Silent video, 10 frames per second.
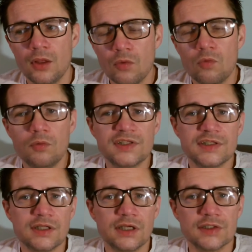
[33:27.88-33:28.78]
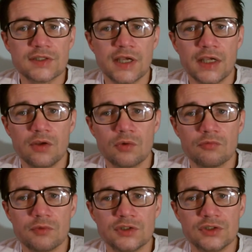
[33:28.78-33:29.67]
What we did then is take one
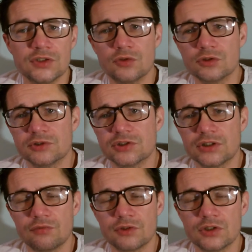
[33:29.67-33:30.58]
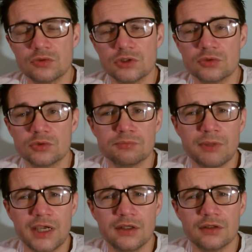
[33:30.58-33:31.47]
of my GT Ultima servers, which was
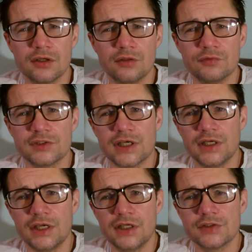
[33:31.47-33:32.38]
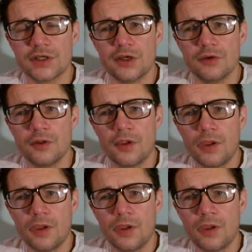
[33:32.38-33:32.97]
made over 10 years ago,